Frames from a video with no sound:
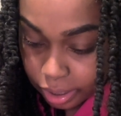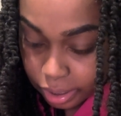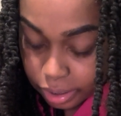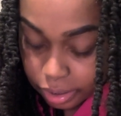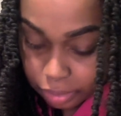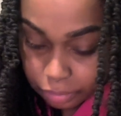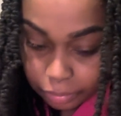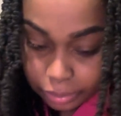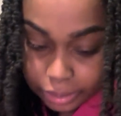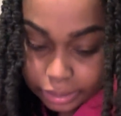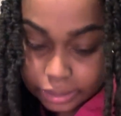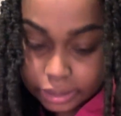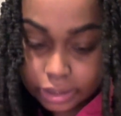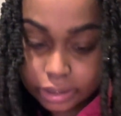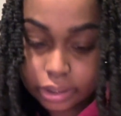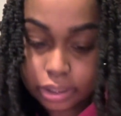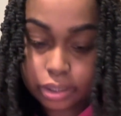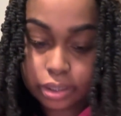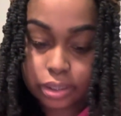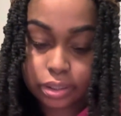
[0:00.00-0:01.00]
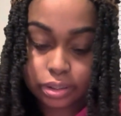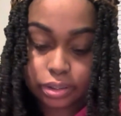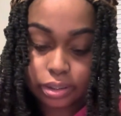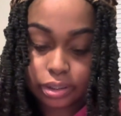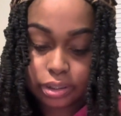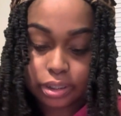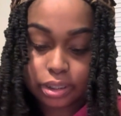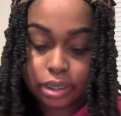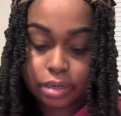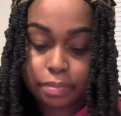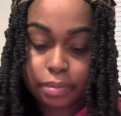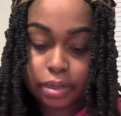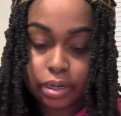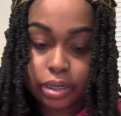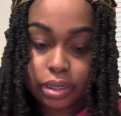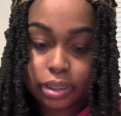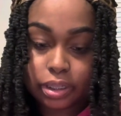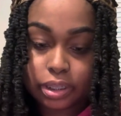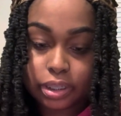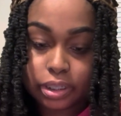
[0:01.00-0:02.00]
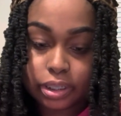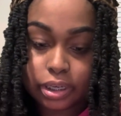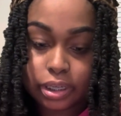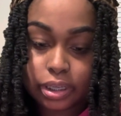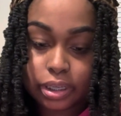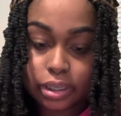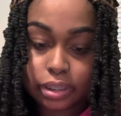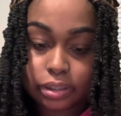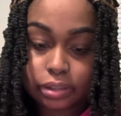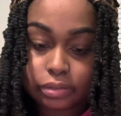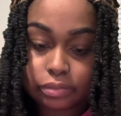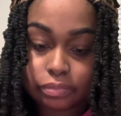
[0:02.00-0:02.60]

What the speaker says: the rest of the turkey just need to be the color it is.